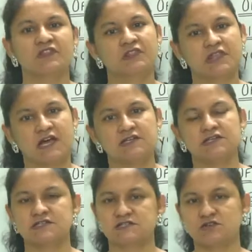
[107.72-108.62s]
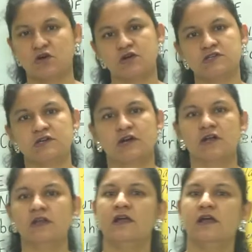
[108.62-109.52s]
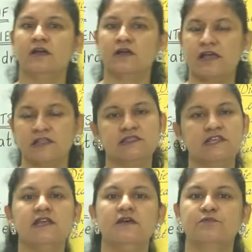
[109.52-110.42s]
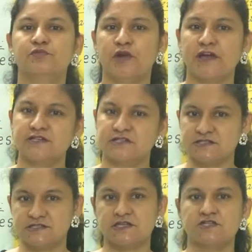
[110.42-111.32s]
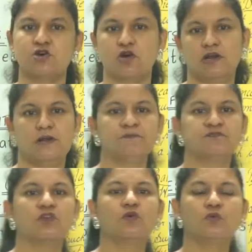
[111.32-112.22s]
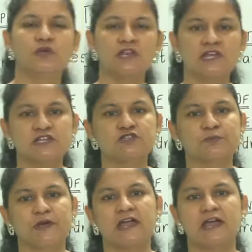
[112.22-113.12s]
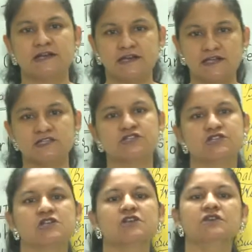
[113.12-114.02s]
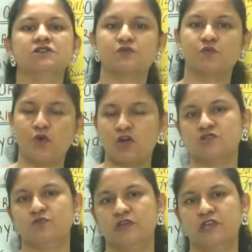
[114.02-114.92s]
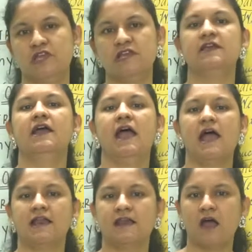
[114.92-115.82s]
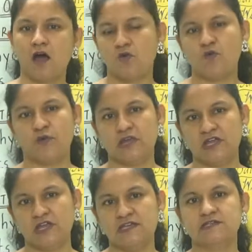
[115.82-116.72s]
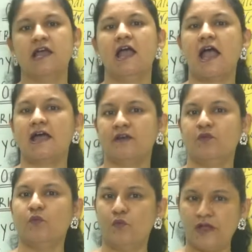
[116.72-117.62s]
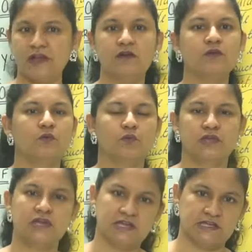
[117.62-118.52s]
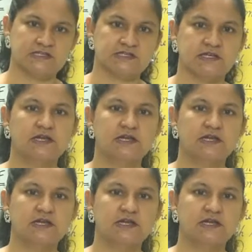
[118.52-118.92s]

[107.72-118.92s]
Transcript: That is not a healthy practice at all. We need to pay attention to what we eat and how we eat and when we eat.